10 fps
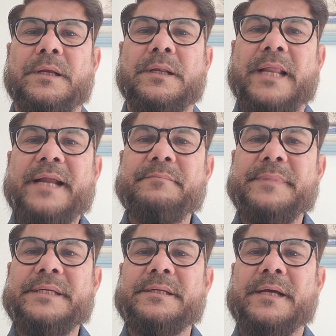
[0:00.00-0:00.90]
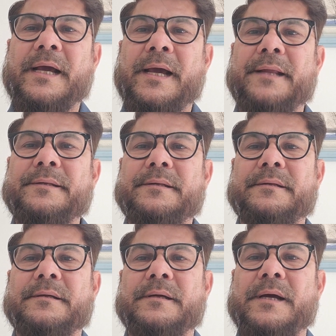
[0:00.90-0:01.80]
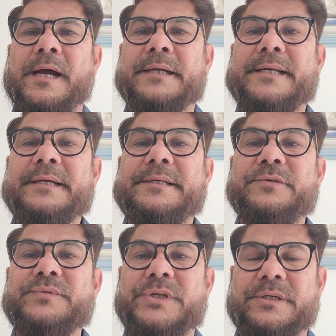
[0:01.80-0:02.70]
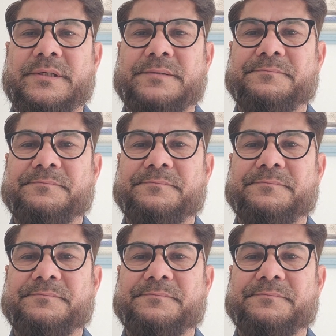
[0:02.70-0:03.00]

lend me an attentive ear.